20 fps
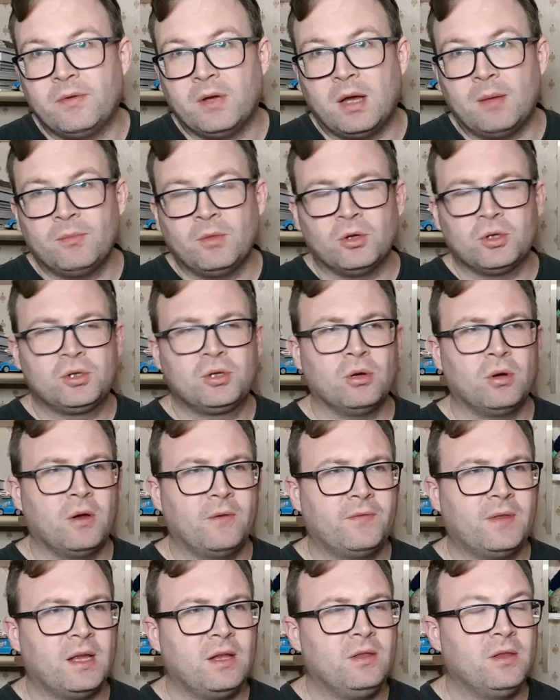I'm not sure if
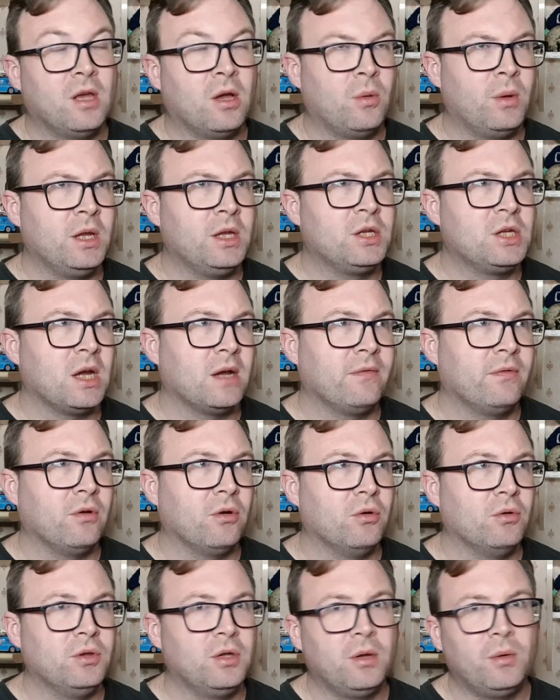they know each other
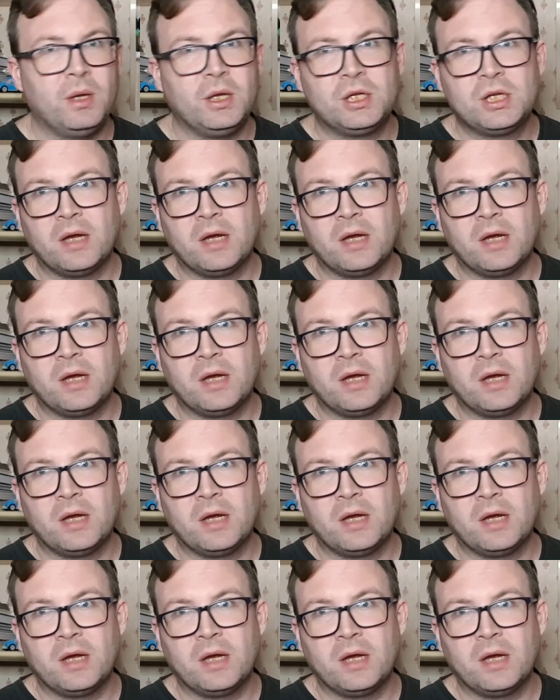or knew each